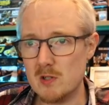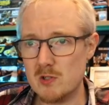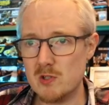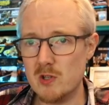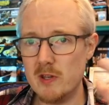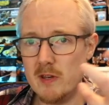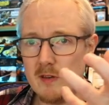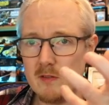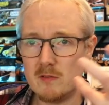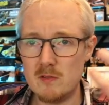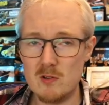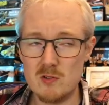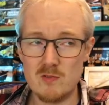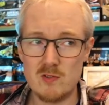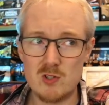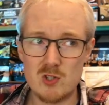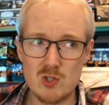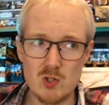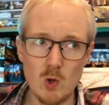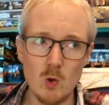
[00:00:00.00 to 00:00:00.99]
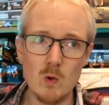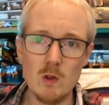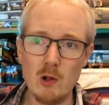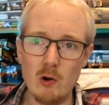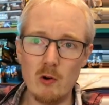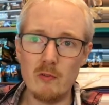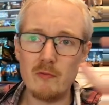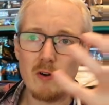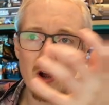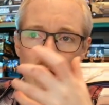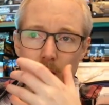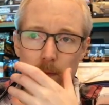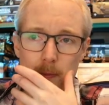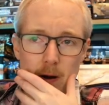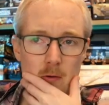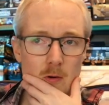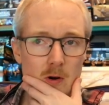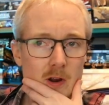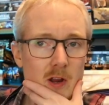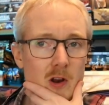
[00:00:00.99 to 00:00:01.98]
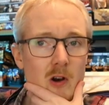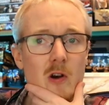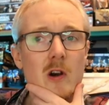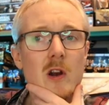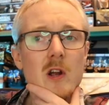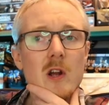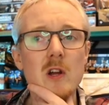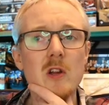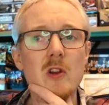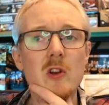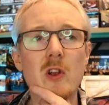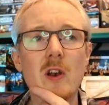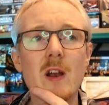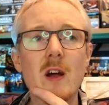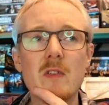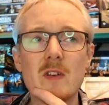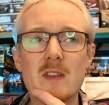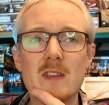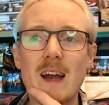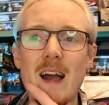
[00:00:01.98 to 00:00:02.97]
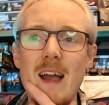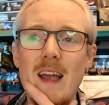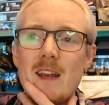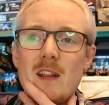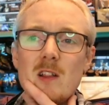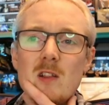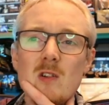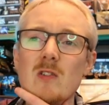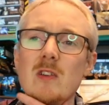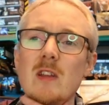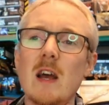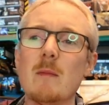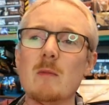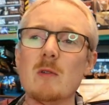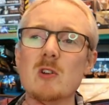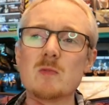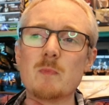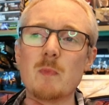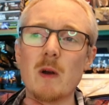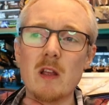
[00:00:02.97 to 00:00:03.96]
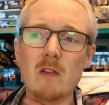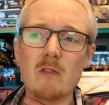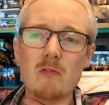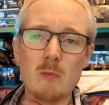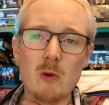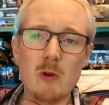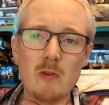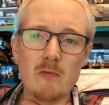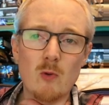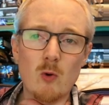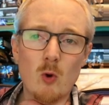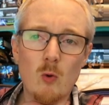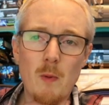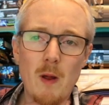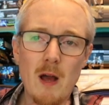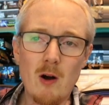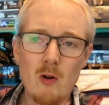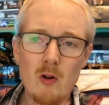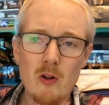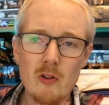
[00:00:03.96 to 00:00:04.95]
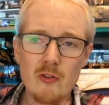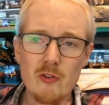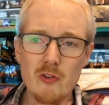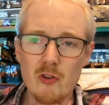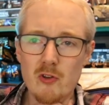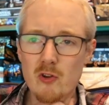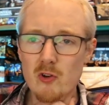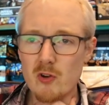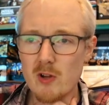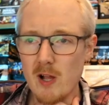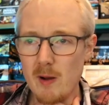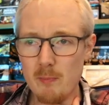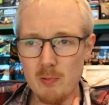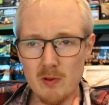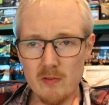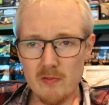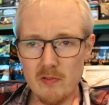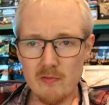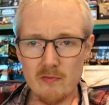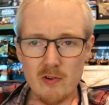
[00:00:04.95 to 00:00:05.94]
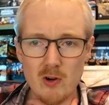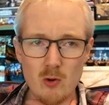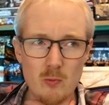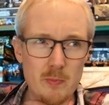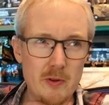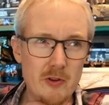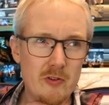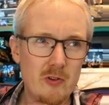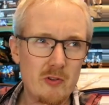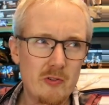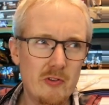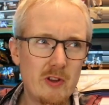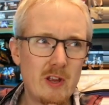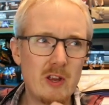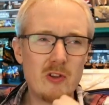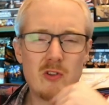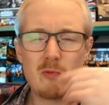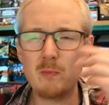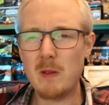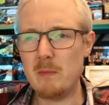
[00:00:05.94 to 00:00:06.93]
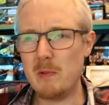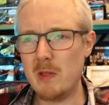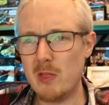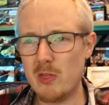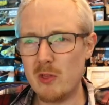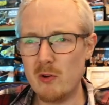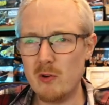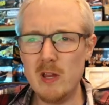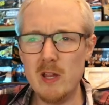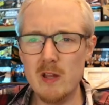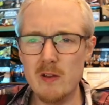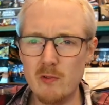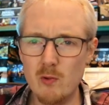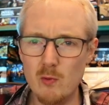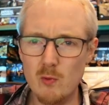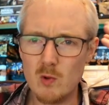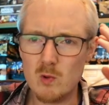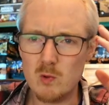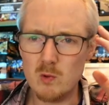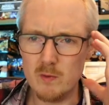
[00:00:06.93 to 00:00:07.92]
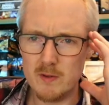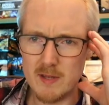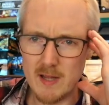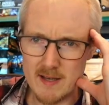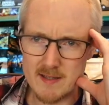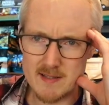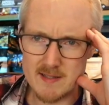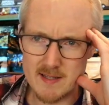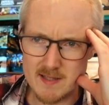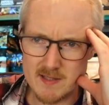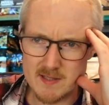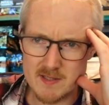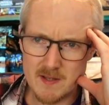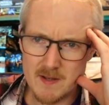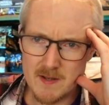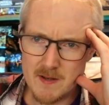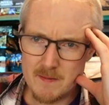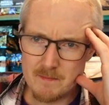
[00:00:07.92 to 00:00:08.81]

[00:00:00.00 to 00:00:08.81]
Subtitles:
there's so little firepower here. You're going to have a tiny little damage spike from your 4 Meltas and your couple of Infernal Pistols, I guess maybe 3 if you include Dante's.